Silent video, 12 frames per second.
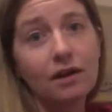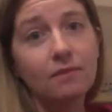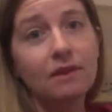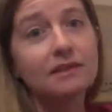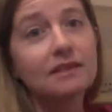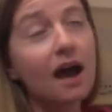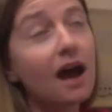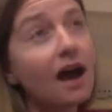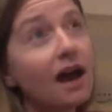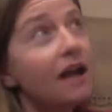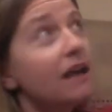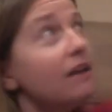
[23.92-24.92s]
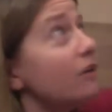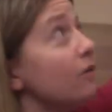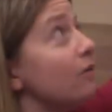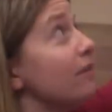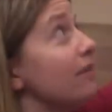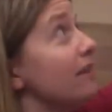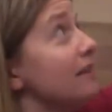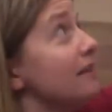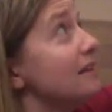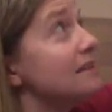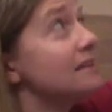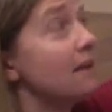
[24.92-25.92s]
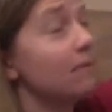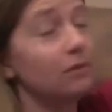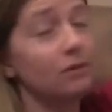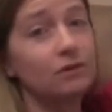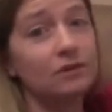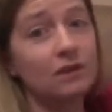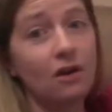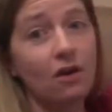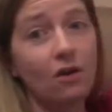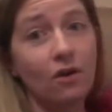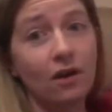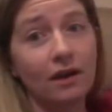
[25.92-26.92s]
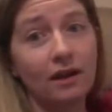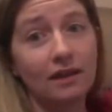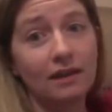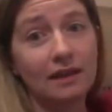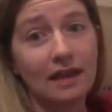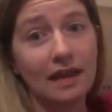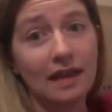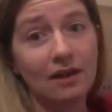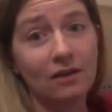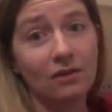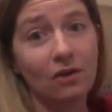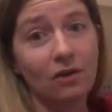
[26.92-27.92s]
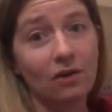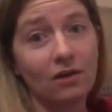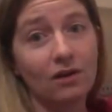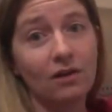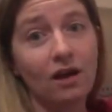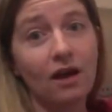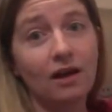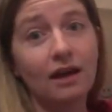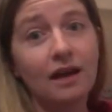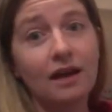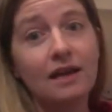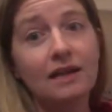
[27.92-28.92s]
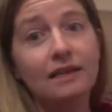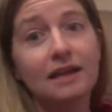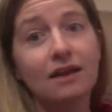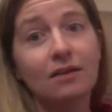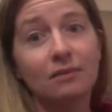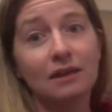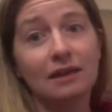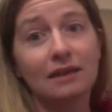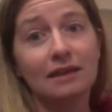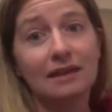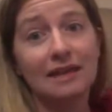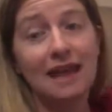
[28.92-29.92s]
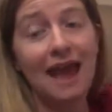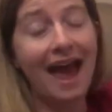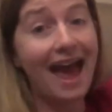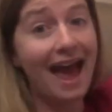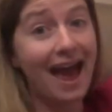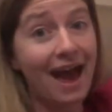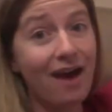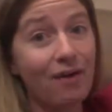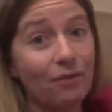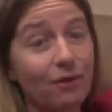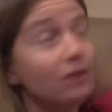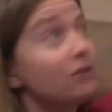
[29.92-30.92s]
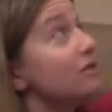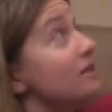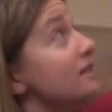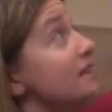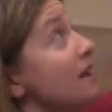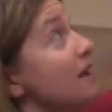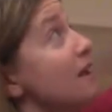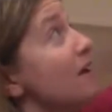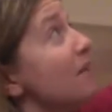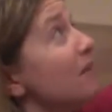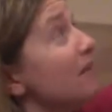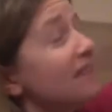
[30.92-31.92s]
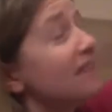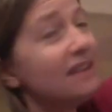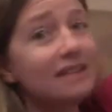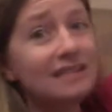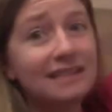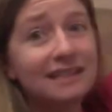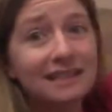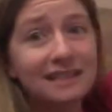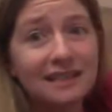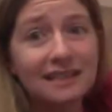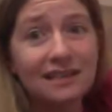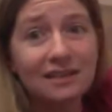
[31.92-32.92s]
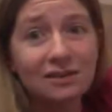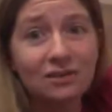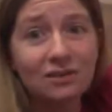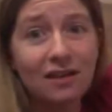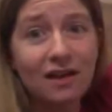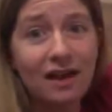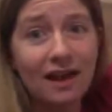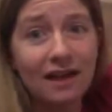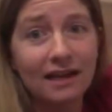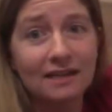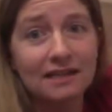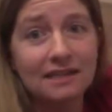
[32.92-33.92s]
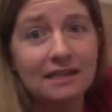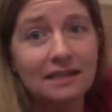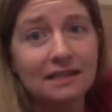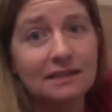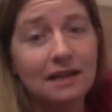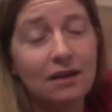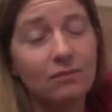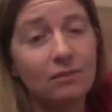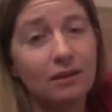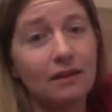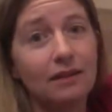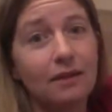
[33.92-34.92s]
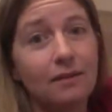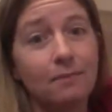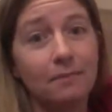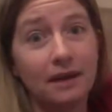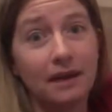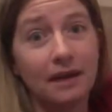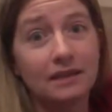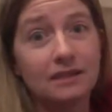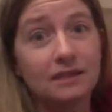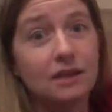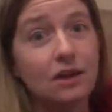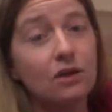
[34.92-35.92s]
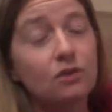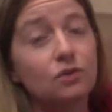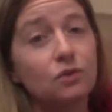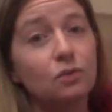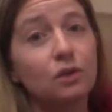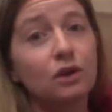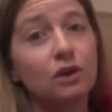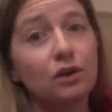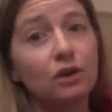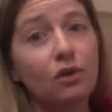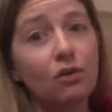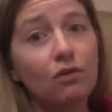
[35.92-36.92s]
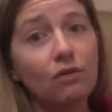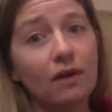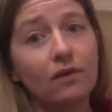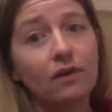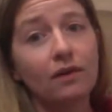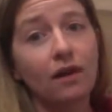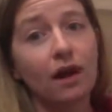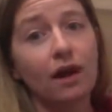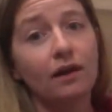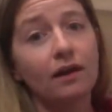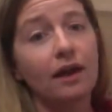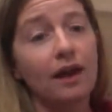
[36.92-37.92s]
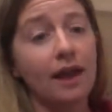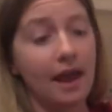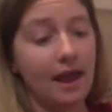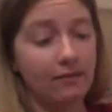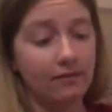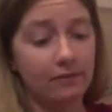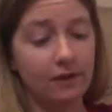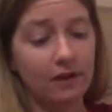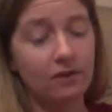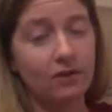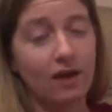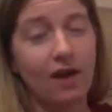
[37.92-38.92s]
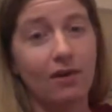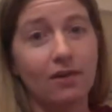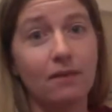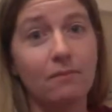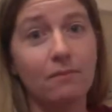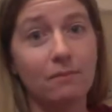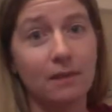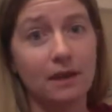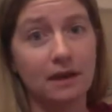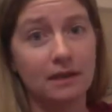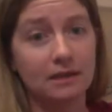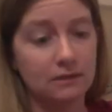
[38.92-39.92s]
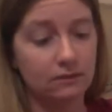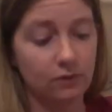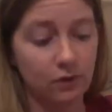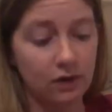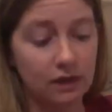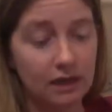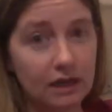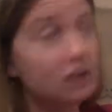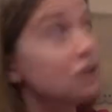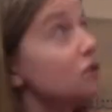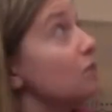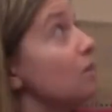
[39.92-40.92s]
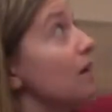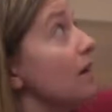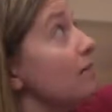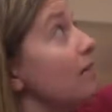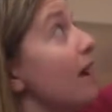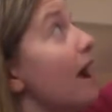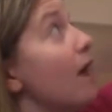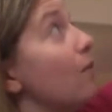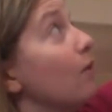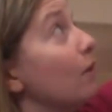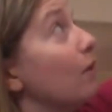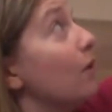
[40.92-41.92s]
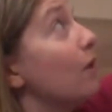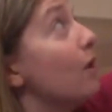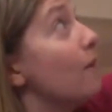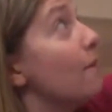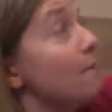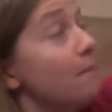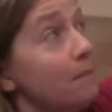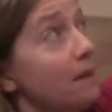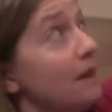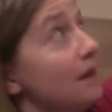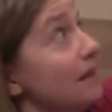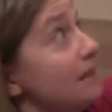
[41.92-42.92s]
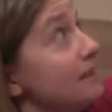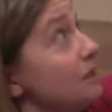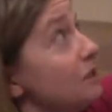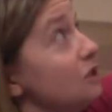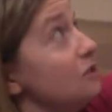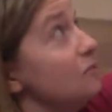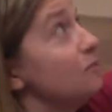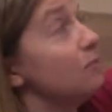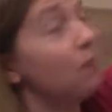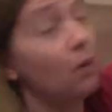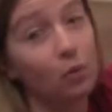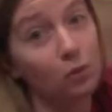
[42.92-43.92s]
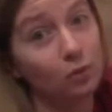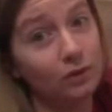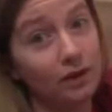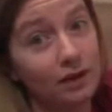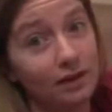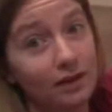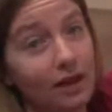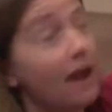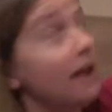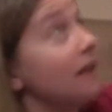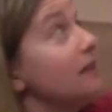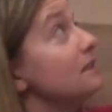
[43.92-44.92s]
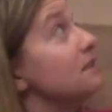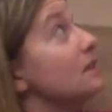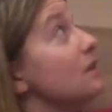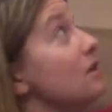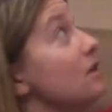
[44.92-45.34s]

because I know these numbers on the analog clock tell me the hours, but these little lines tell me the minutes. So we're going to go around the clock and figure out the minutes for each one of our minute bold lines.